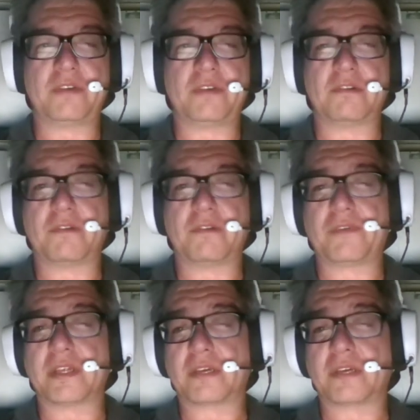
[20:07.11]
you don't
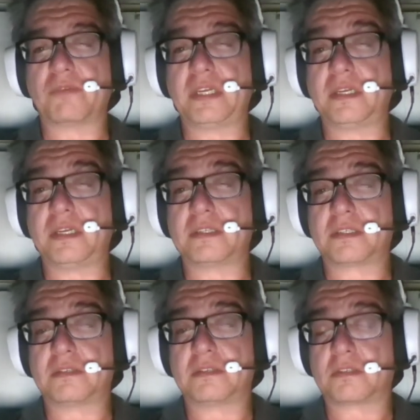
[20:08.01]
feel like reading
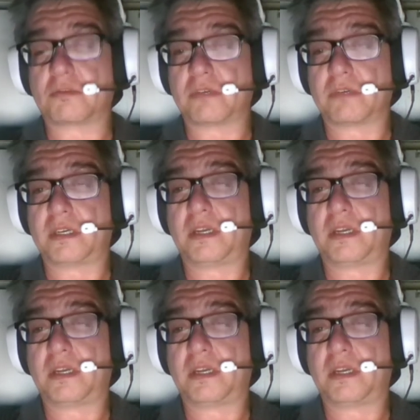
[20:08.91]
story,